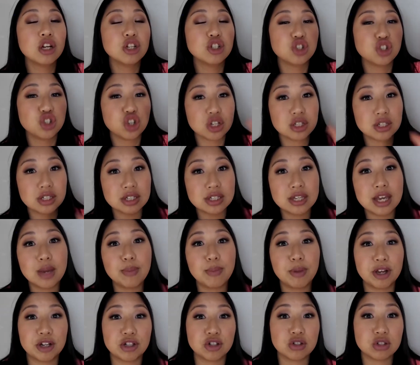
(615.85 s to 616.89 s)
just to take
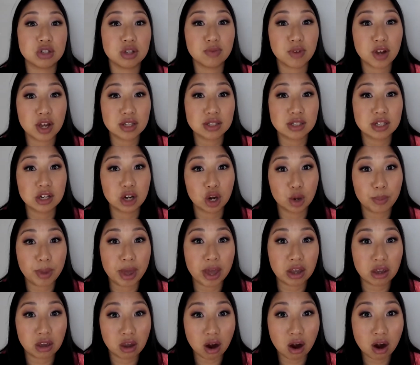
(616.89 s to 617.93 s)
pictures of us in our
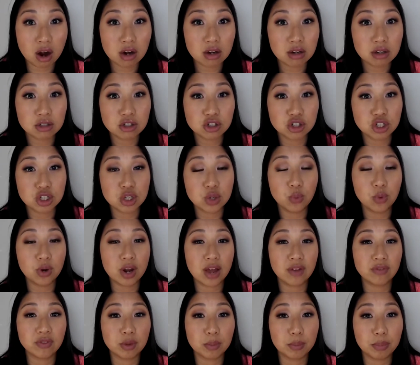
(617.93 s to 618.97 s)
backyard. She would
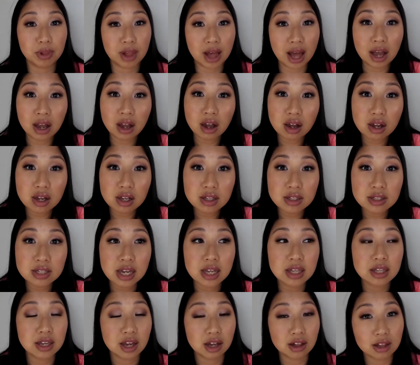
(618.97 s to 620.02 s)
have to block us
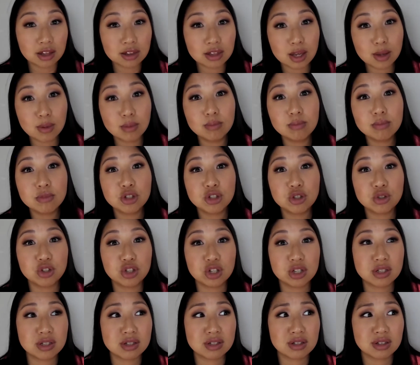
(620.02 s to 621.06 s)
and yell at them to
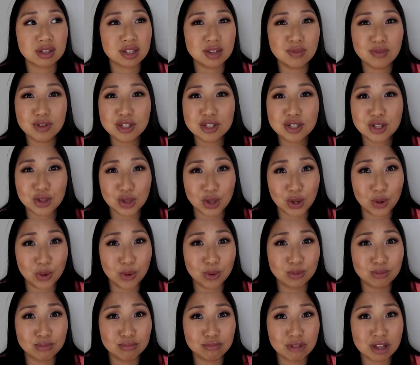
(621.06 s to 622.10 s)
just leave us
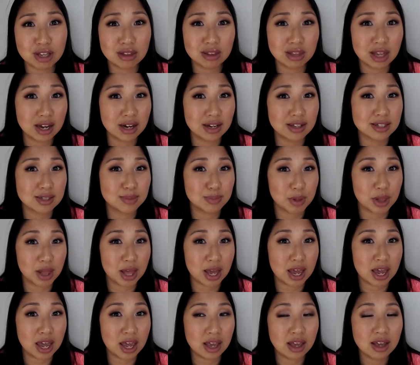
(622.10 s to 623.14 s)
alone and let us
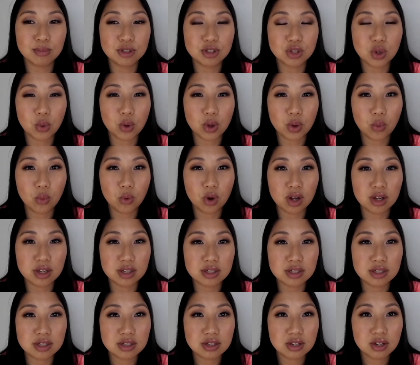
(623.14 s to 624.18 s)
play. So it
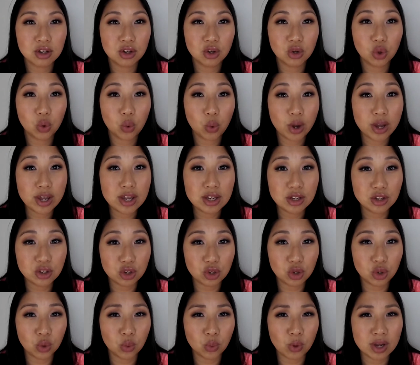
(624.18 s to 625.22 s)
was quite
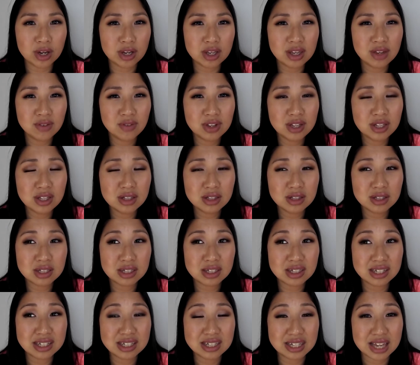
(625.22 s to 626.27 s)
new and even
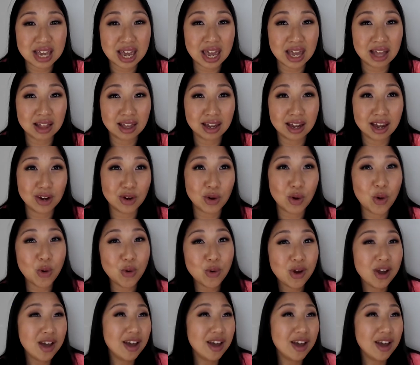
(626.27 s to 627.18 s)
today like I know